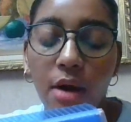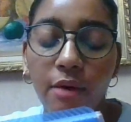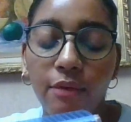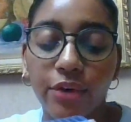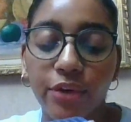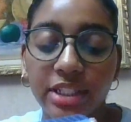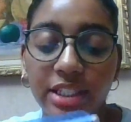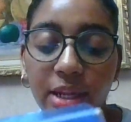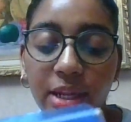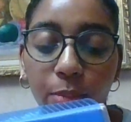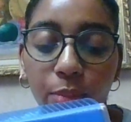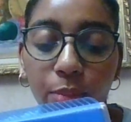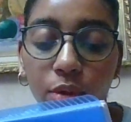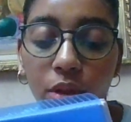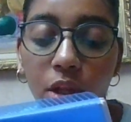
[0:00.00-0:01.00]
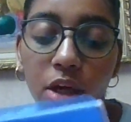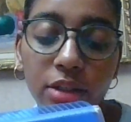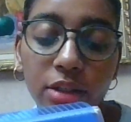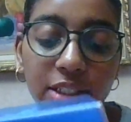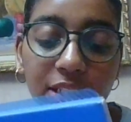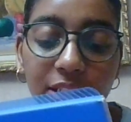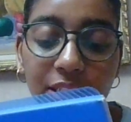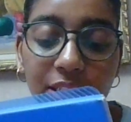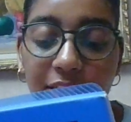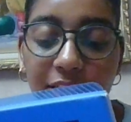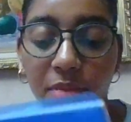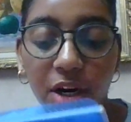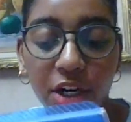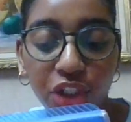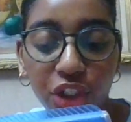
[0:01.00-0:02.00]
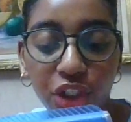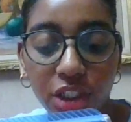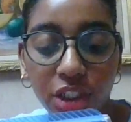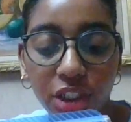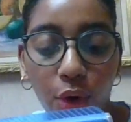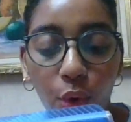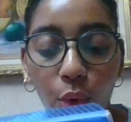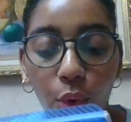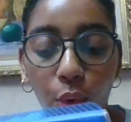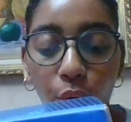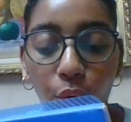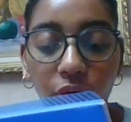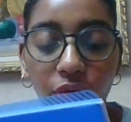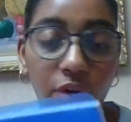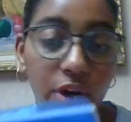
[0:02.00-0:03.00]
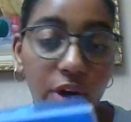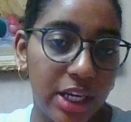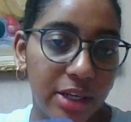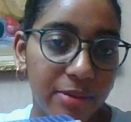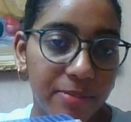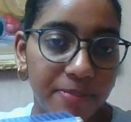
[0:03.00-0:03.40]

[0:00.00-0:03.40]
for example, long distance marching or running.